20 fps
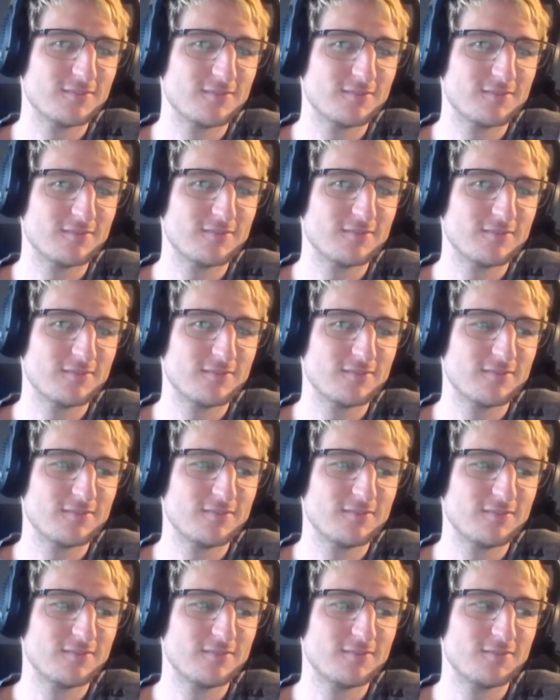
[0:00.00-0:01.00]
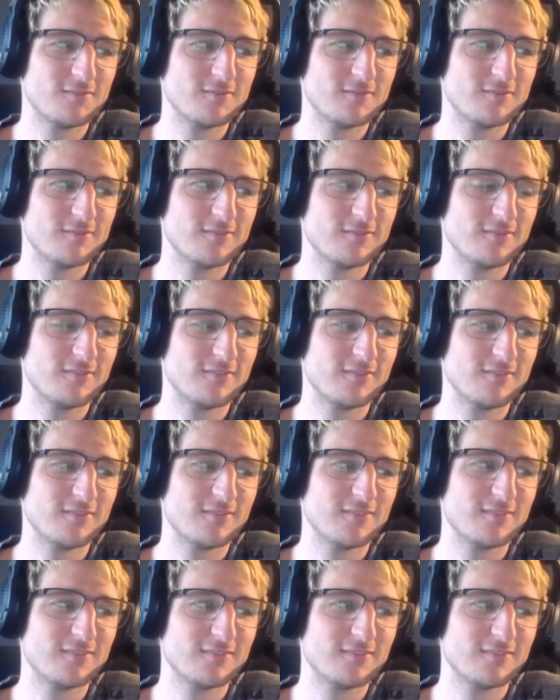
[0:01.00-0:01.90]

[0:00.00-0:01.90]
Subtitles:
(no one is talking)